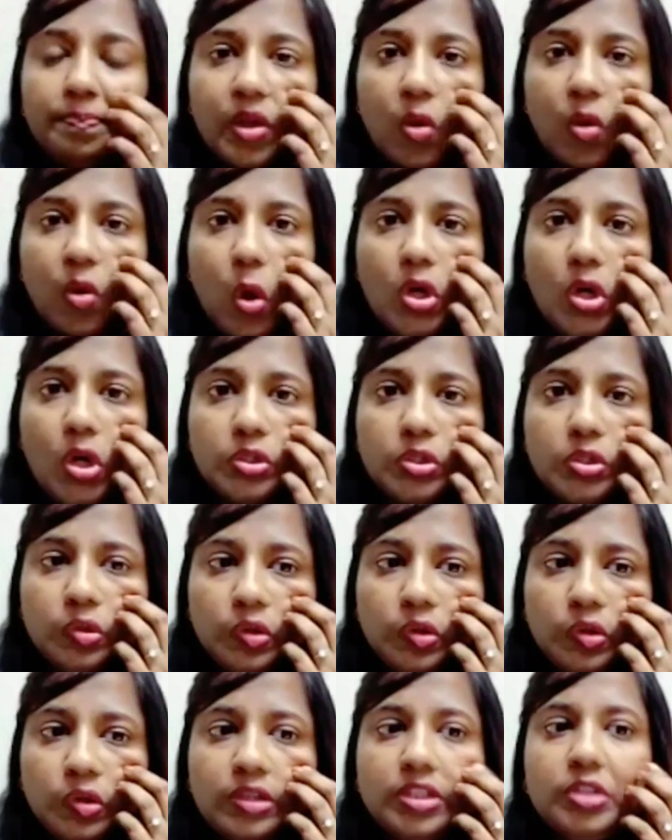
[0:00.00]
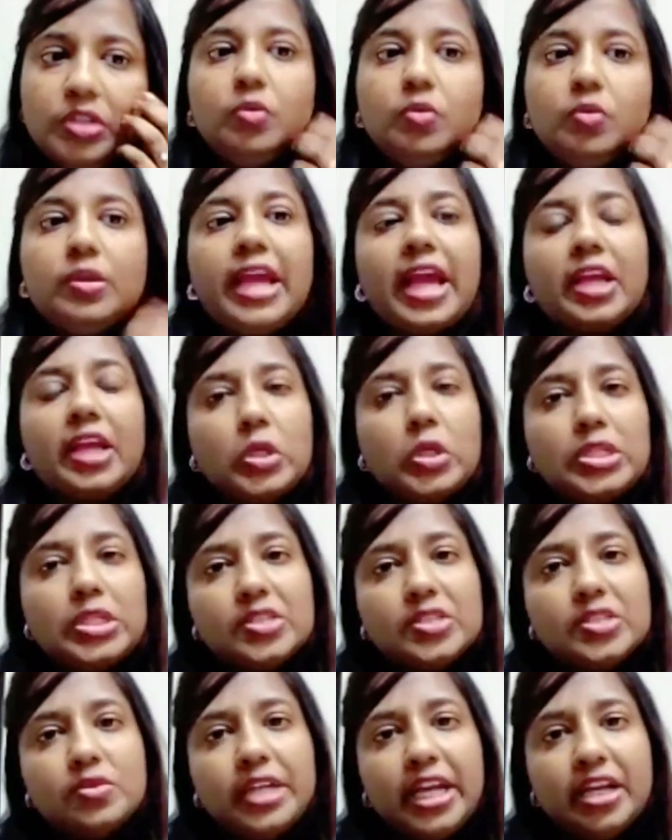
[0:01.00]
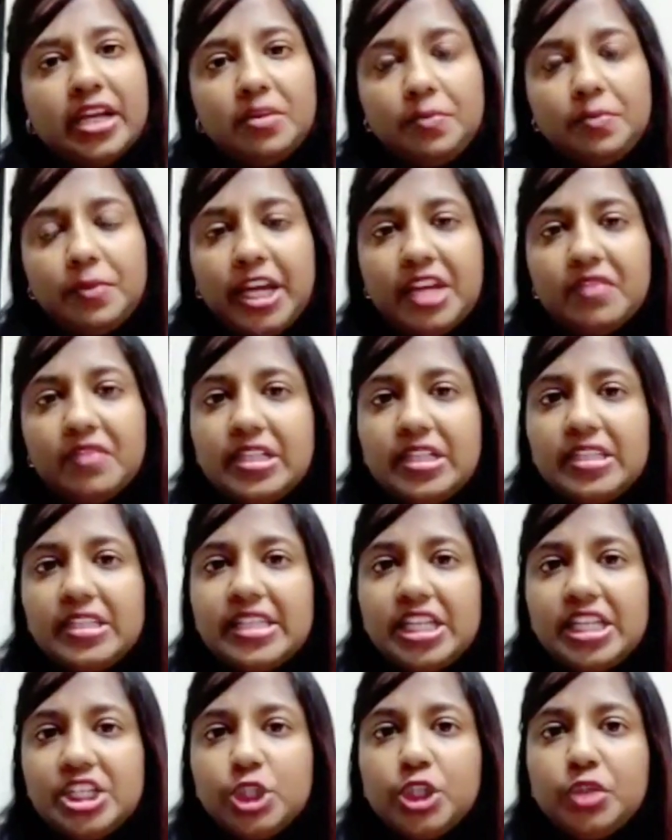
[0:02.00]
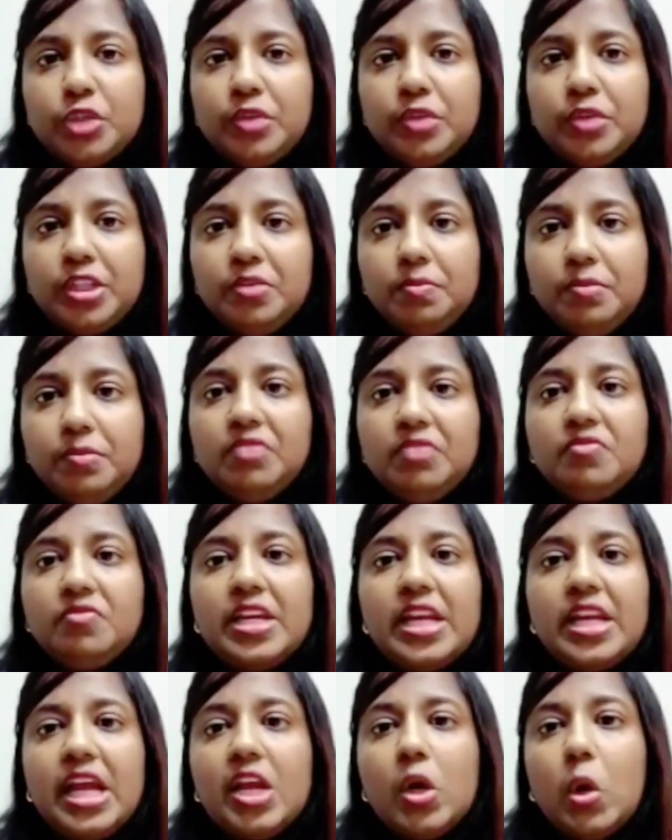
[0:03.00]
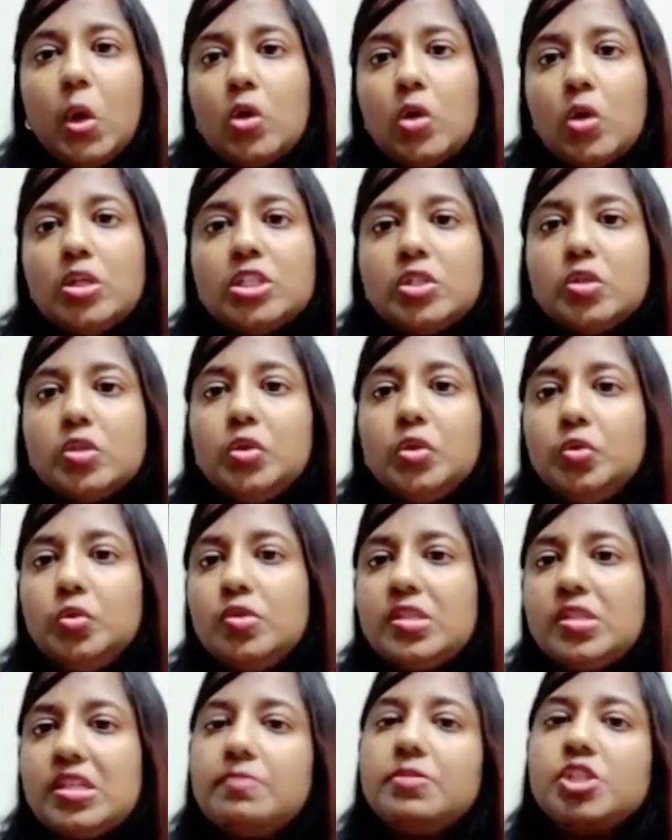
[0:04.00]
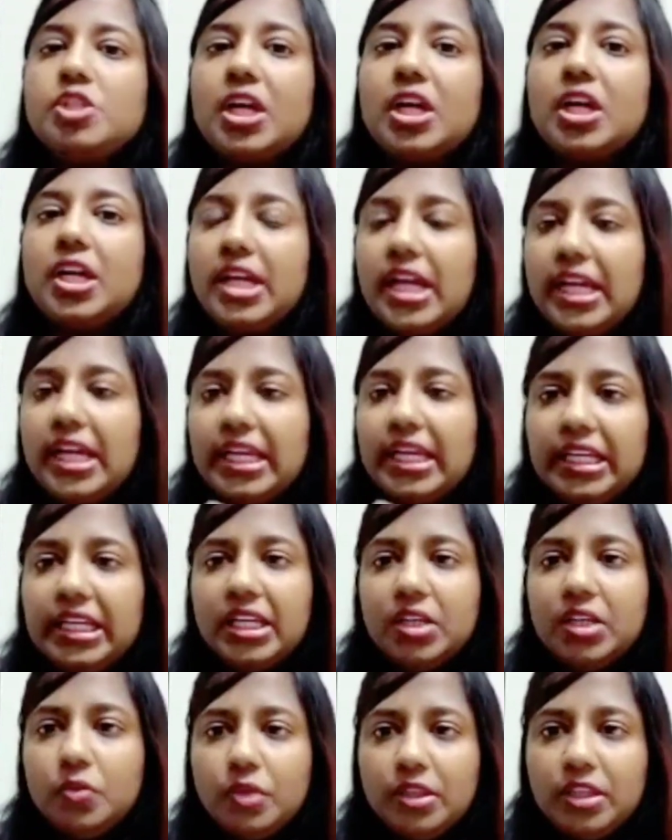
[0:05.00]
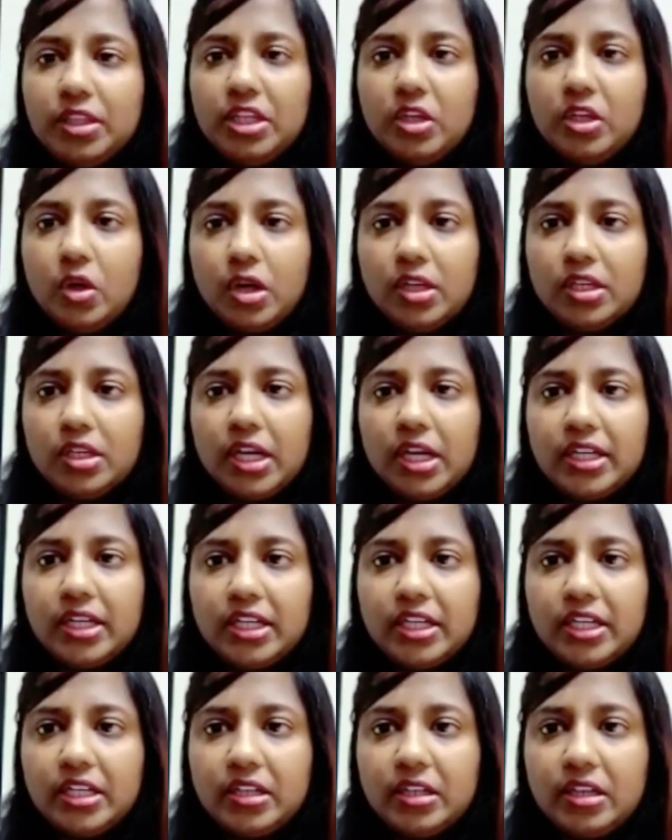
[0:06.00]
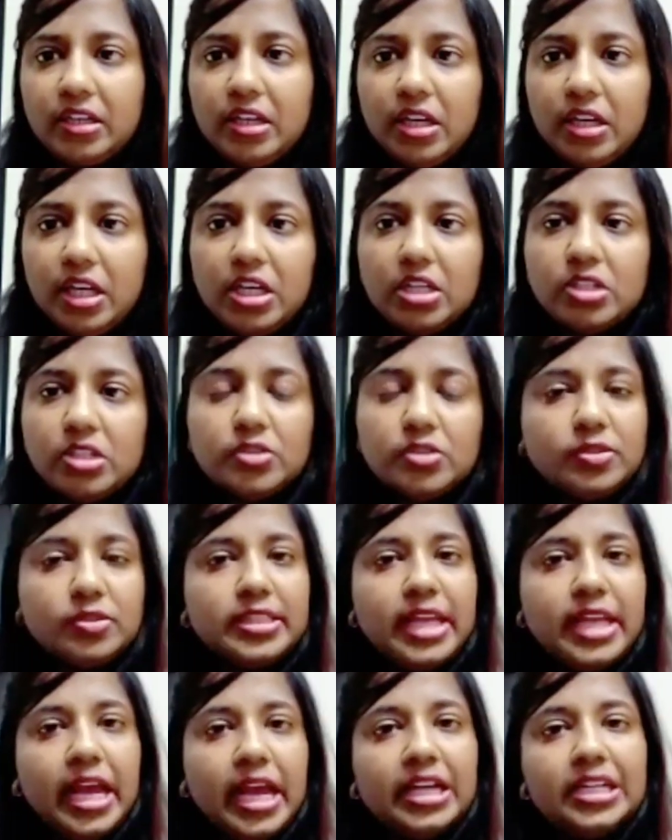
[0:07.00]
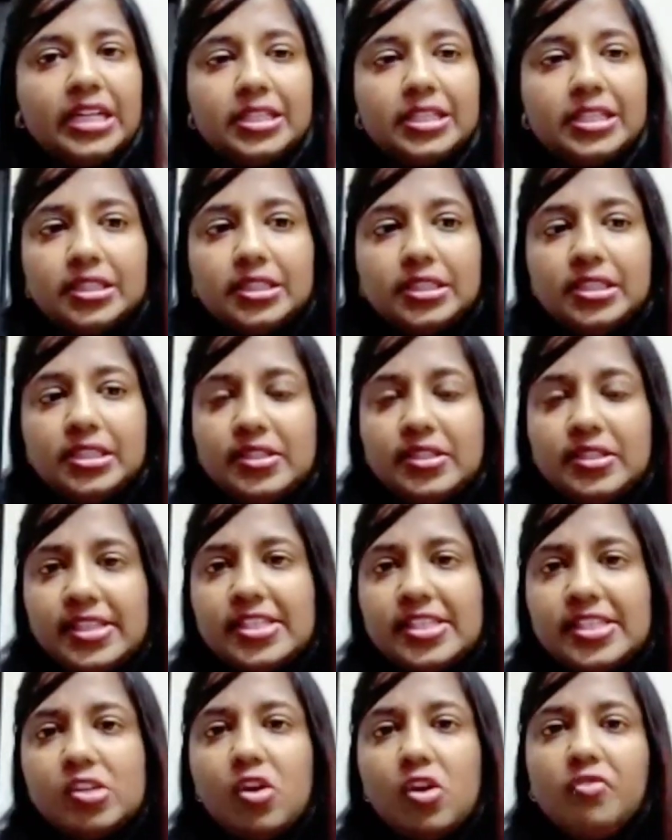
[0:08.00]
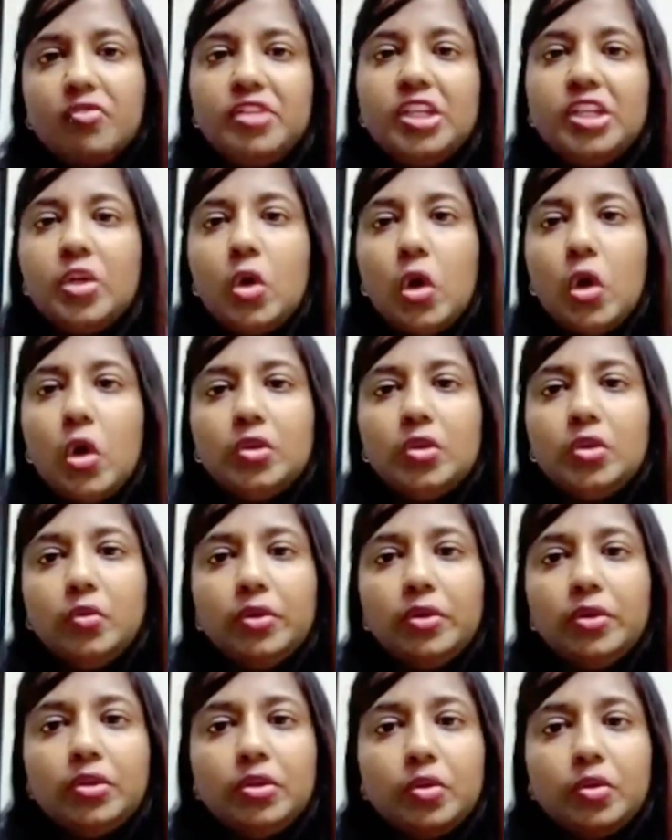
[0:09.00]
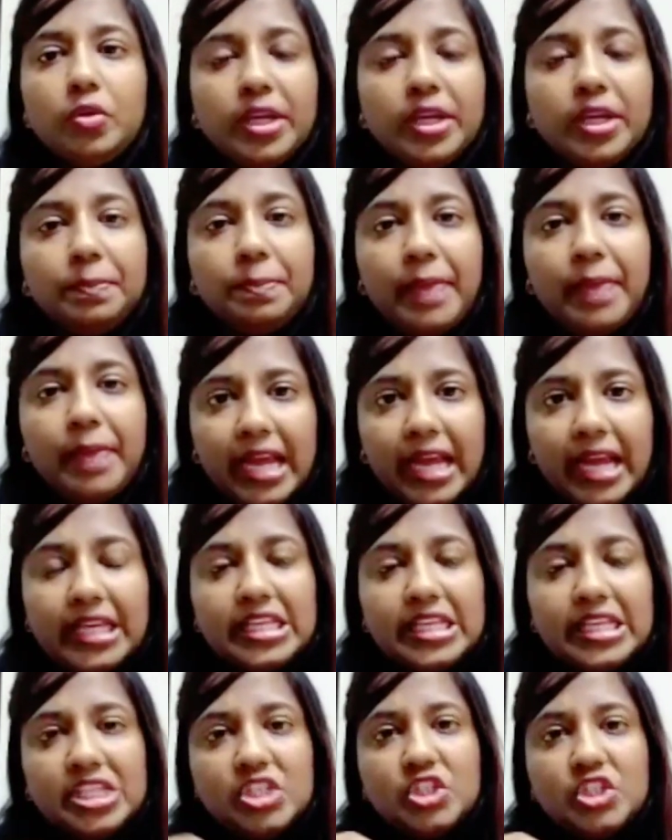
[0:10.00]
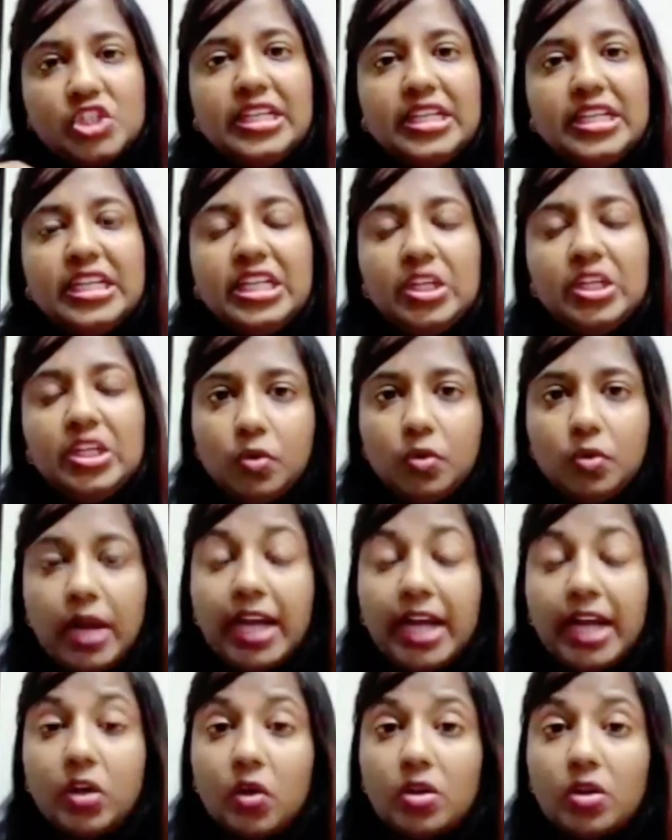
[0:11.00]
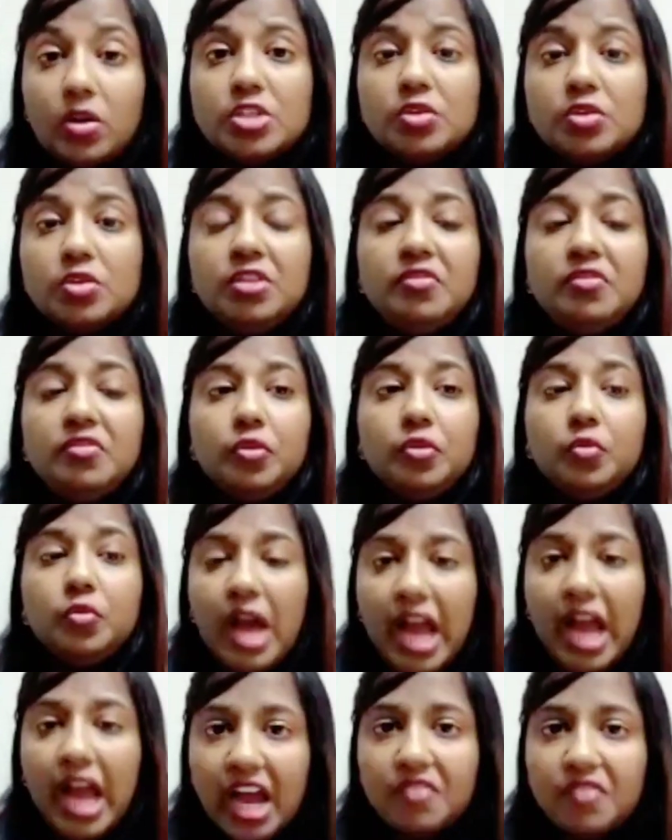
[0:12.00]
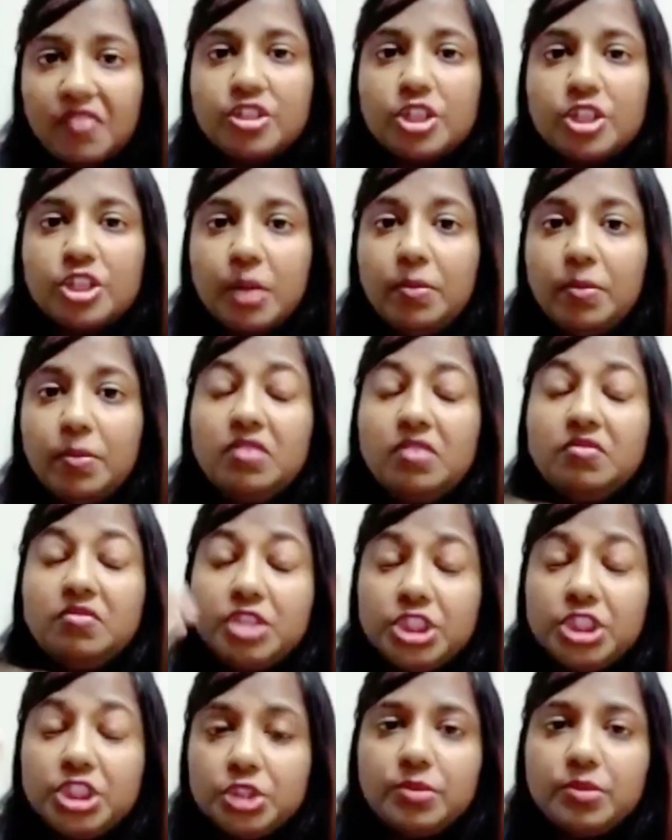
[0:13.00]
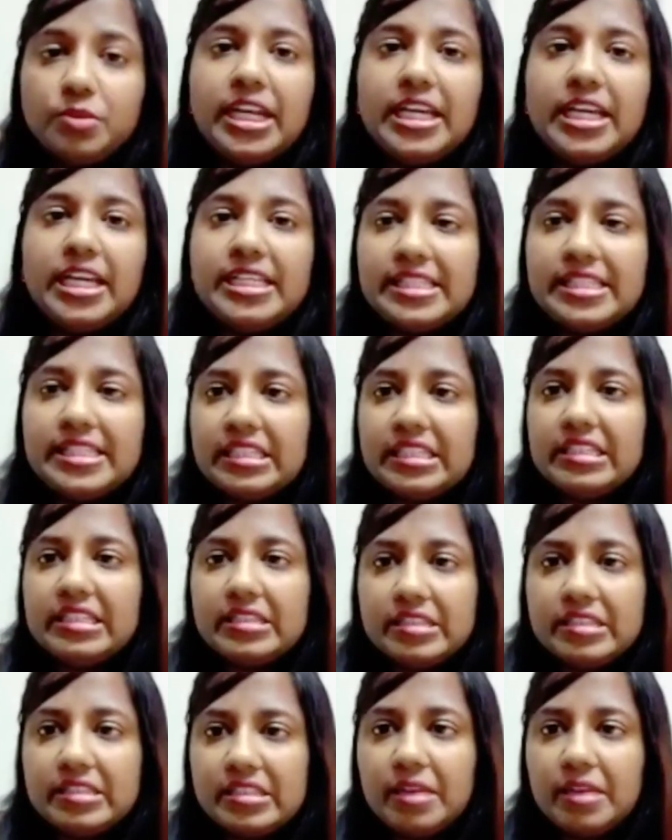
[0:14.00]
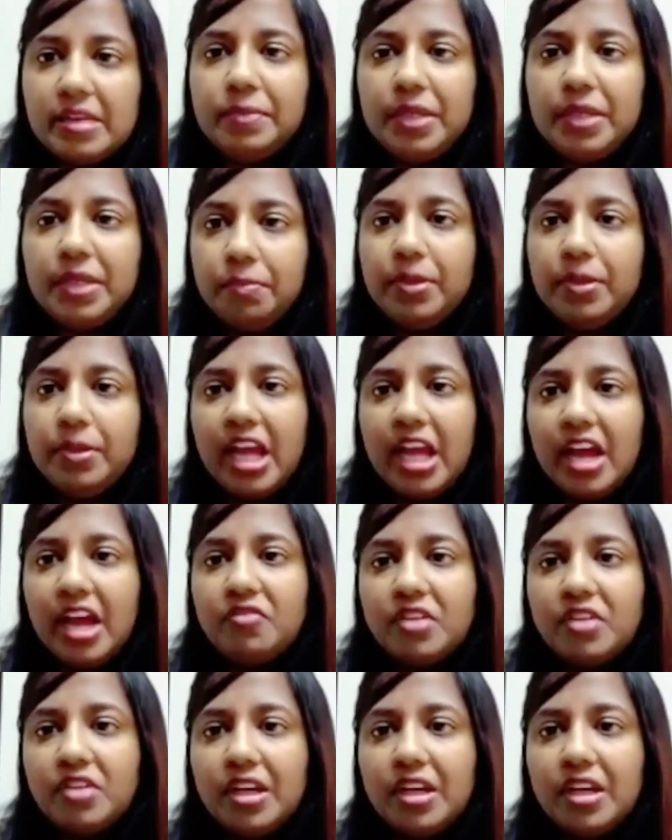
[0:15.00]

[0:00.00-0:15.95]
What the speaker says: Although you can also get a private session with me where I also do some chakra healing with the cord cutting, so that the risk of the cord growing back is really low. And also, if you have trouble visualizing this, some people have